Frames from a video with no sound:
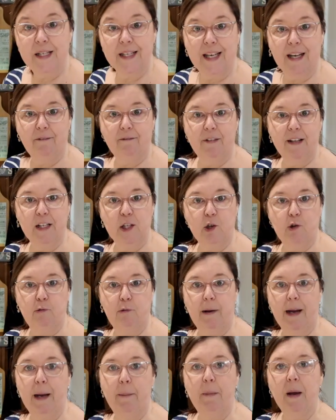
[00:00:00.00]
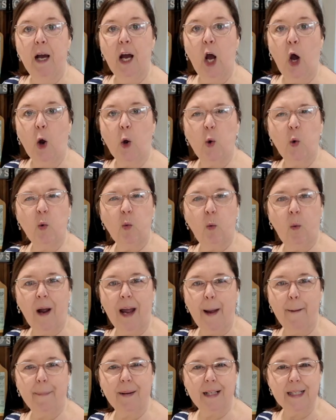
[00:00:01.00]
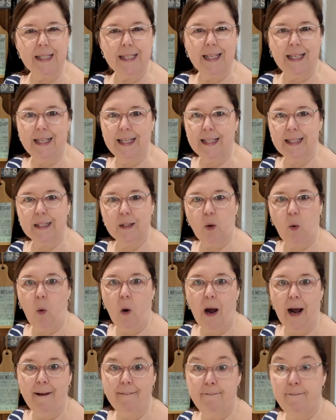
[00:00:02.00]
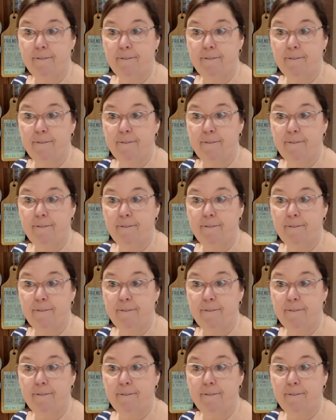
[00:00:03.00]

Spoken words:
to give this cream a good whip until it's quite